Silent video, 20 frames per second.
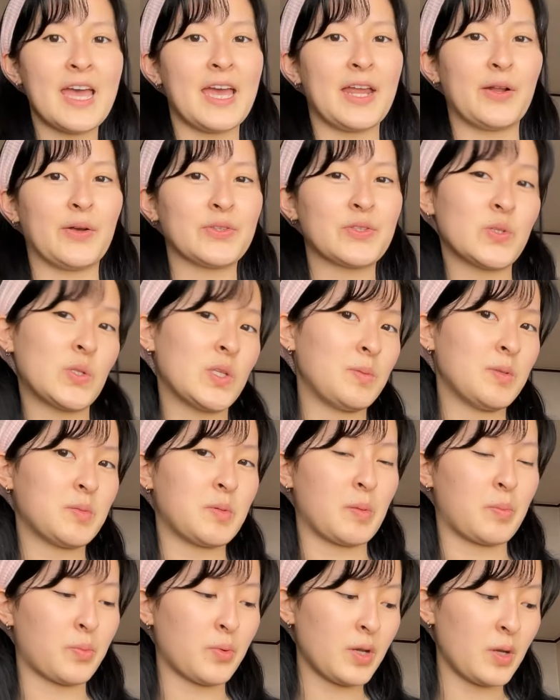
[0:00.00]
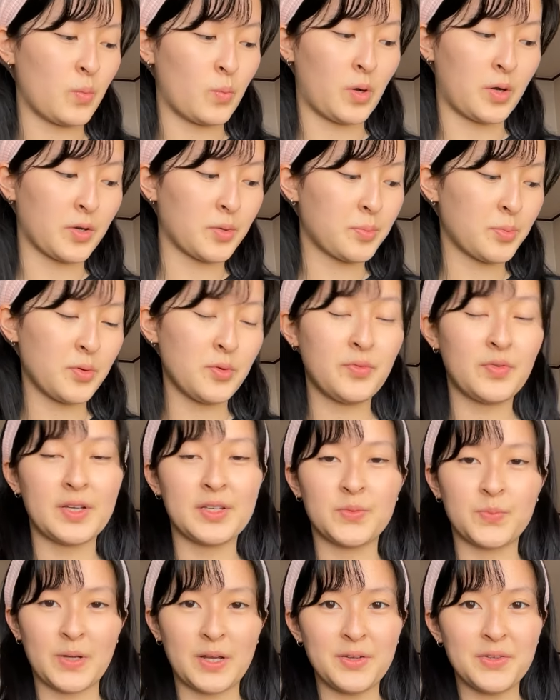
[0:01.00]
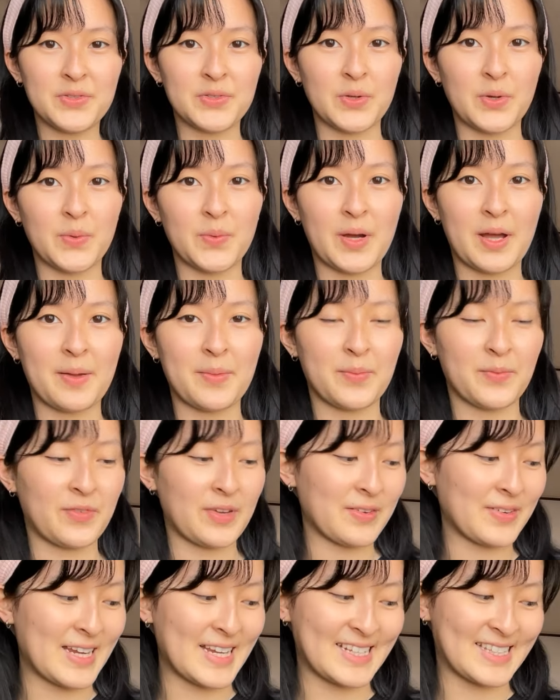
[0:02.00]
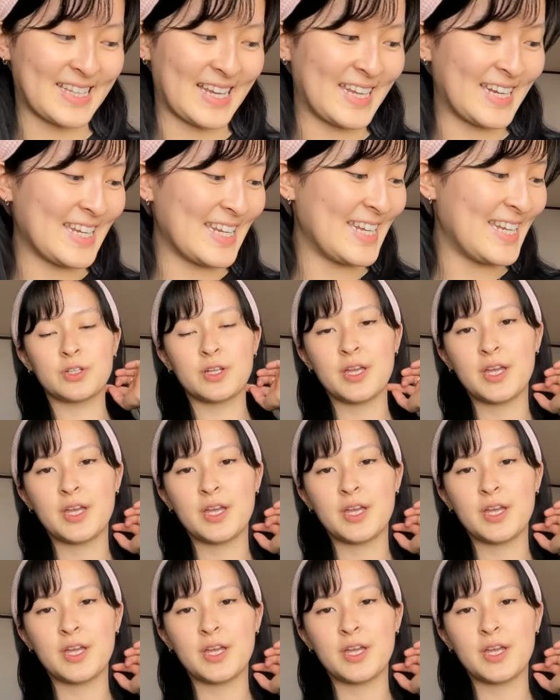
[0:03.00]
It also seems to be pretty waterproof as well, so I'm very excited.